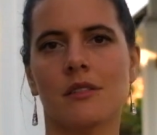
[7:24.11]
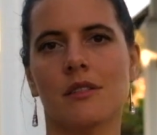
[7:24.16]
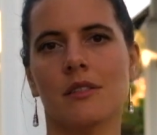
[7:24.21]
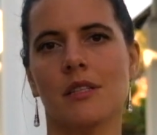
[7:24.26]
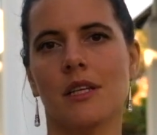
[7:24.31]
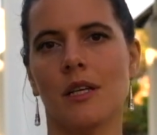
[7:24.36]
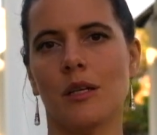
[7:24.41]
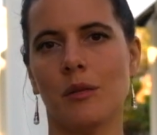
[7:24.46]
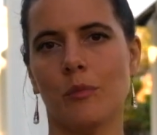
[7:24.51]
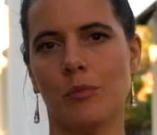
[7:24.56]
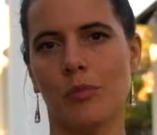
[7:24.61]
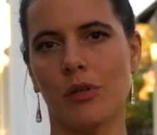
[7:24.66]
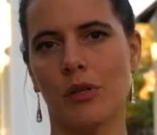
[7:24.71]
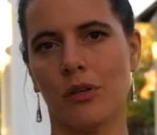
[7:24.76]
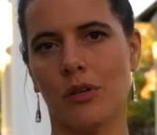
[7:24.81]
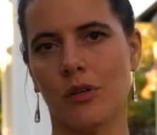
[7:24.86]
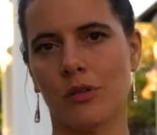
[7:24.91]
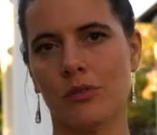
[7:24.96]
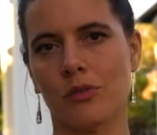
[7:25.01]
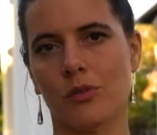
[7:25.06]
that it
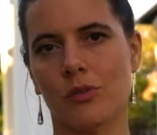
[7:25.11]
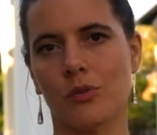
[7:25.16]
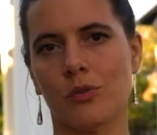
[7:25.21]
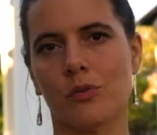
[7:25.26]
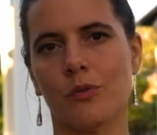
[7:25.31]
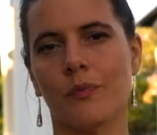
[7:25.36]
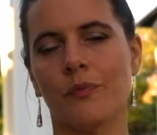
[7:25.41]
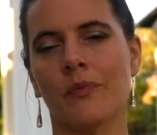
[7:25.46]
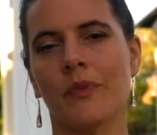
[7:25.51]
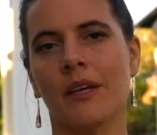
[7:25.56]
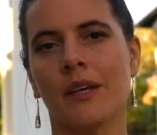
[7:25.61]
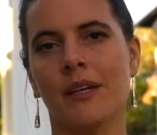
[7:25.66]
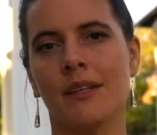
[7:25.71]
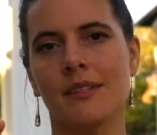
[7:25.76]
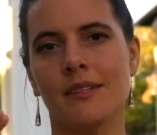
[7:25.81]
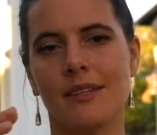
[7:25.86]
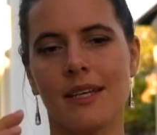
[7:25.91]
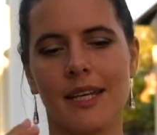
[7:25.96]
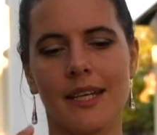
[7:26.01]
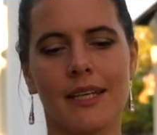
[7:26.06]
belongs to,
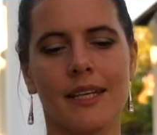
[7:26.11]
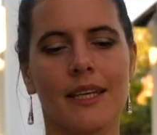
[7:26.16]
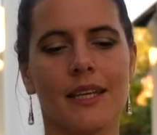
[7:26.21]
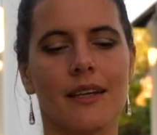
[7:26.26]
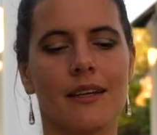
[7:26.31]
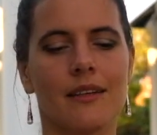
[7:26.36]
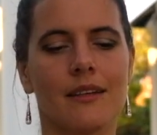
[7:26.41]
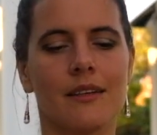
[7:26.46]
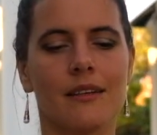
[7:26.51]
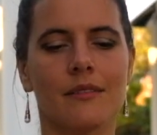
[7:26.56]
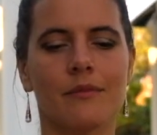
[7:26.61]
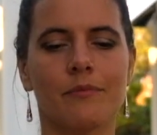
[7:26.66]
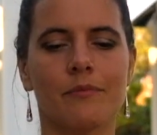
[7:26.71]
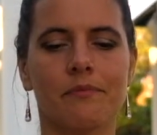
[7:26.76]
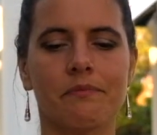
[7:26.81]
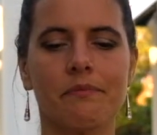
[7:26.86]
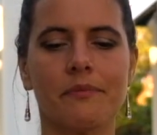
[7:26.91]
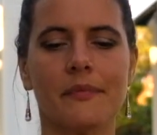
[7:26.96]
taking an